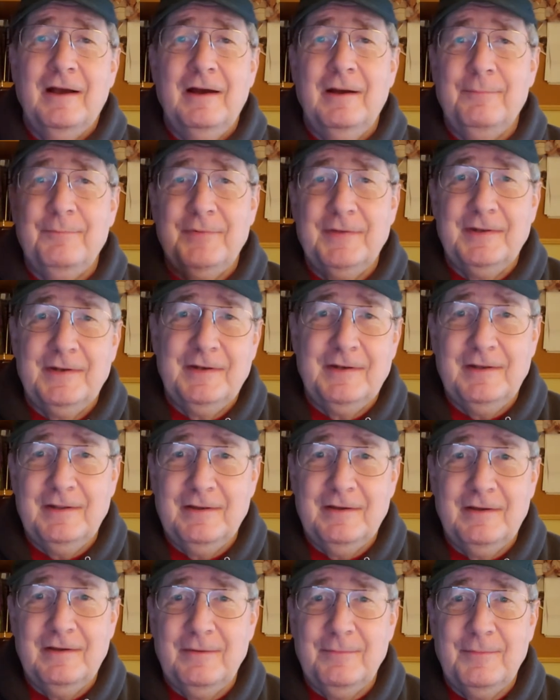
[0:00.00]
up in
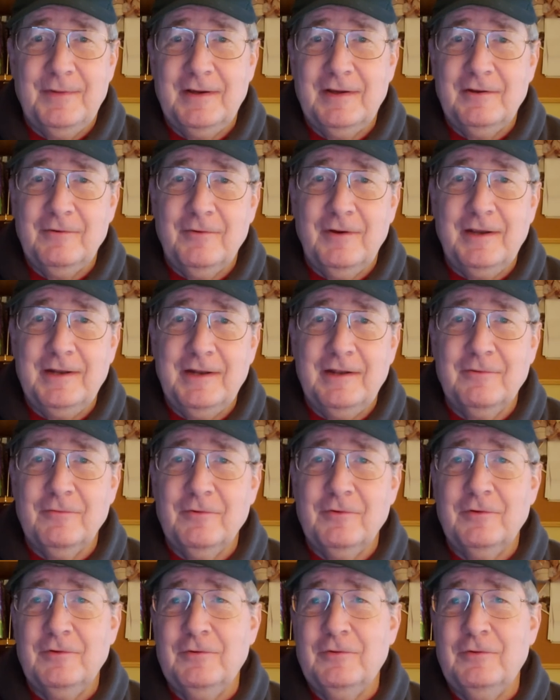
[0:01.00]
uh, my writing
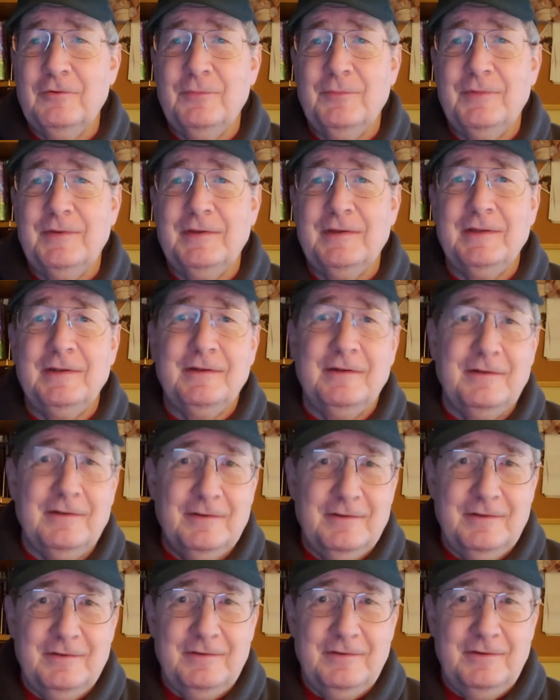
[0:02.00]
room, and
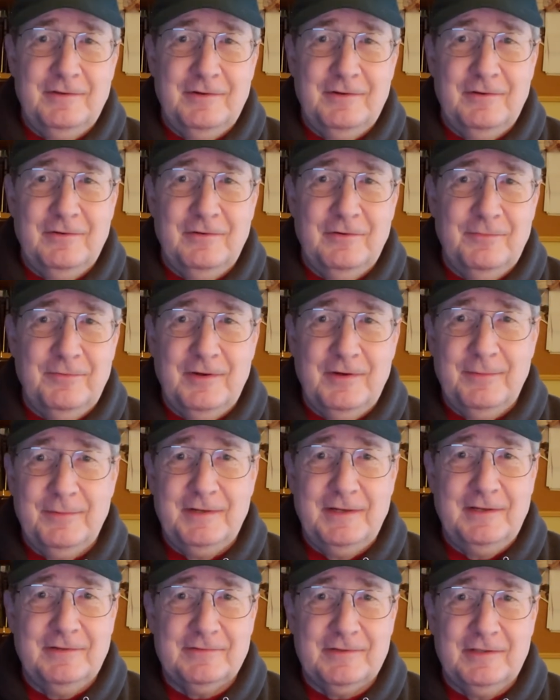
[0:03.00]
uh, you know, probably
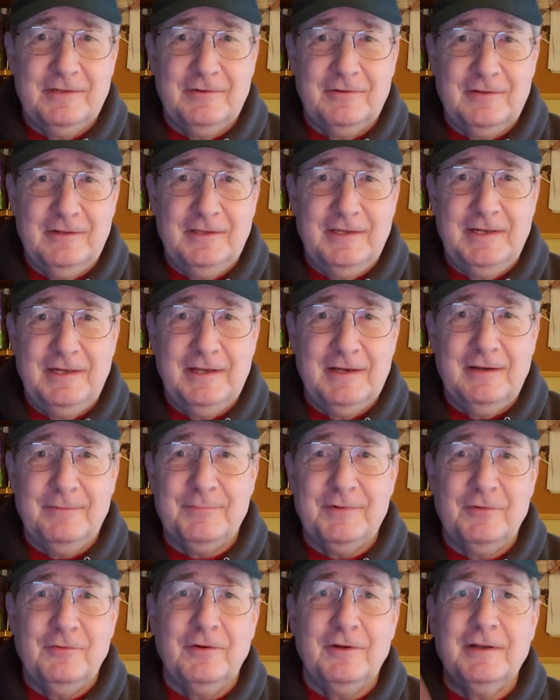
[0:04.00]
needs a little cleaning
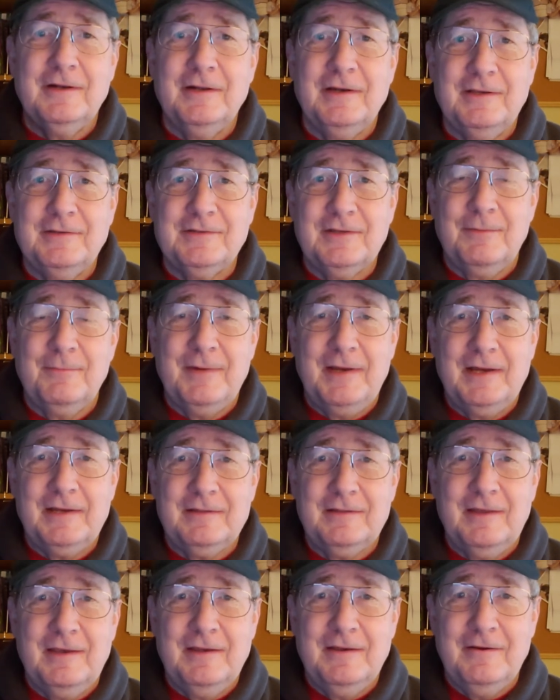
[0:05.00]
up and organizing
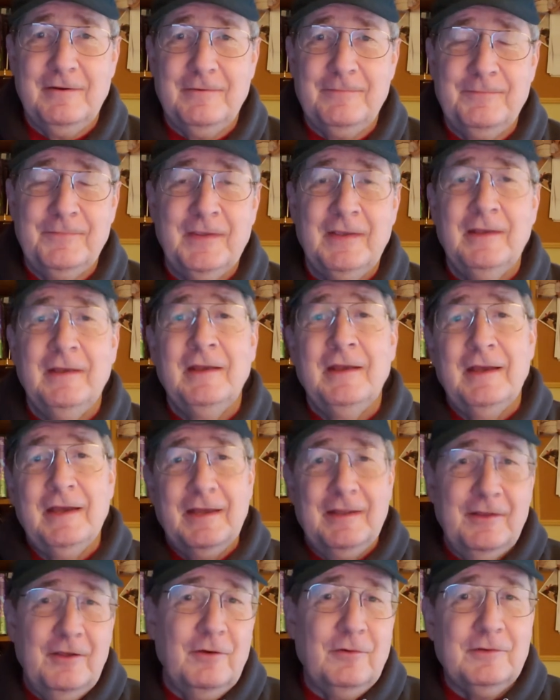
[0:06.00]
back there.
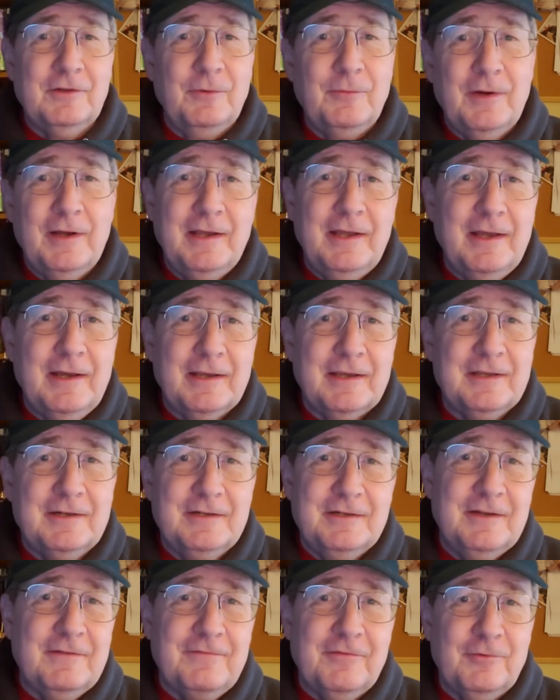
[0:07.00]
And the only way I
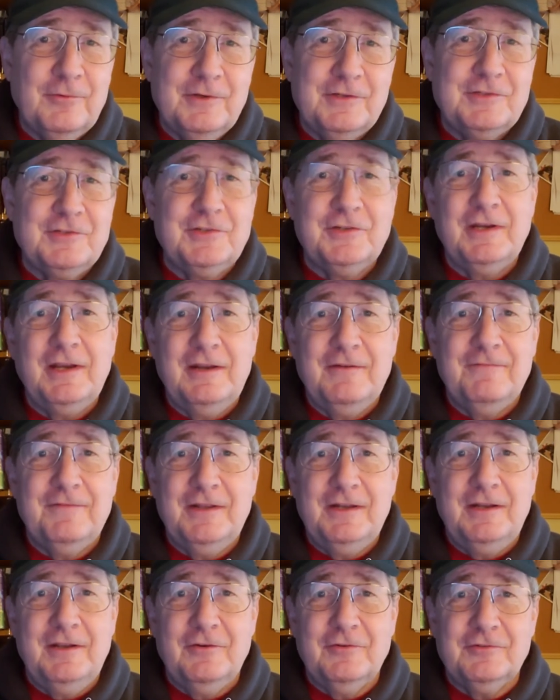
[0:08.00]
can differentiate
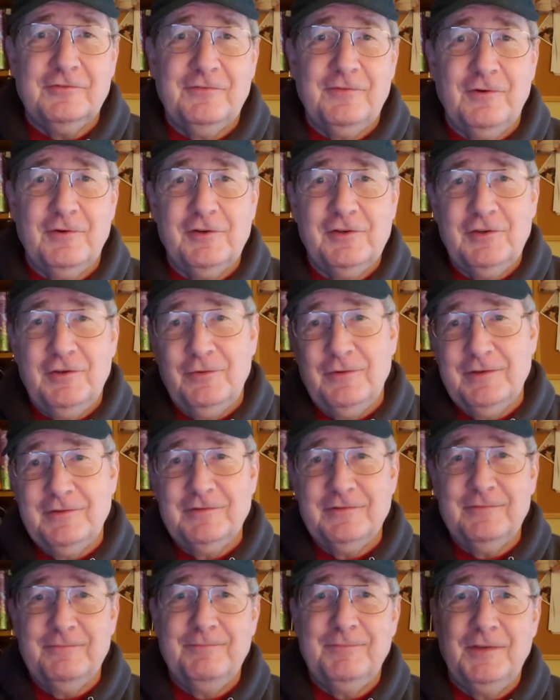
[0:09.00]
videos for you
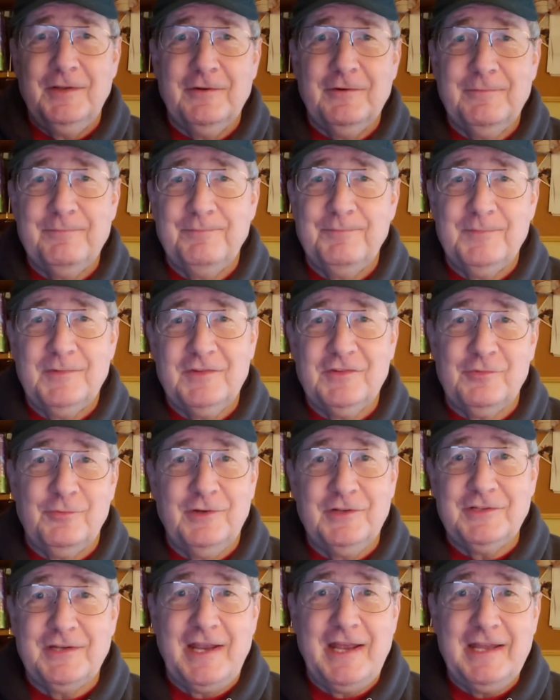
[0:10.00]
is, you know,
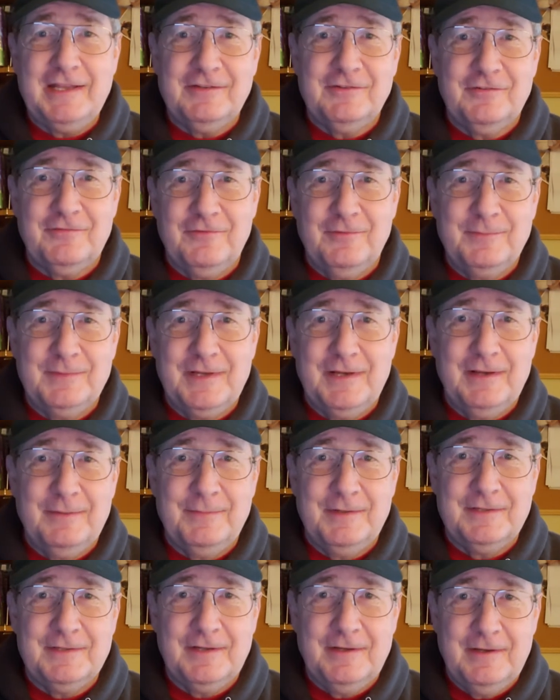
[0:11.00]
switch hats from
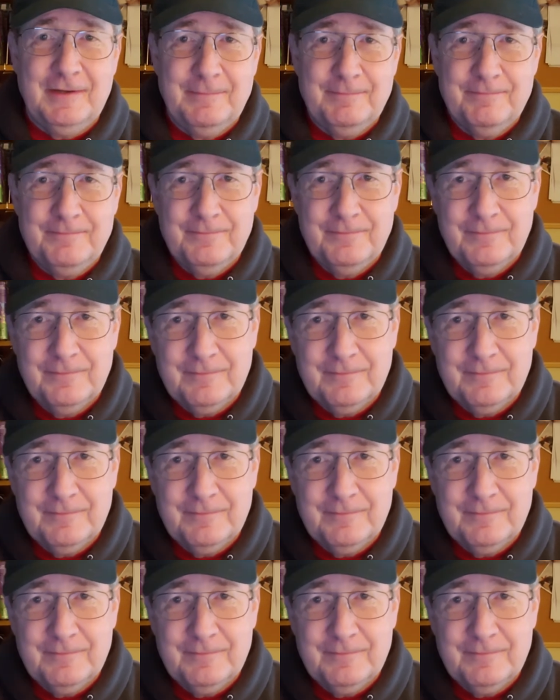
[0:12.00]
time to time.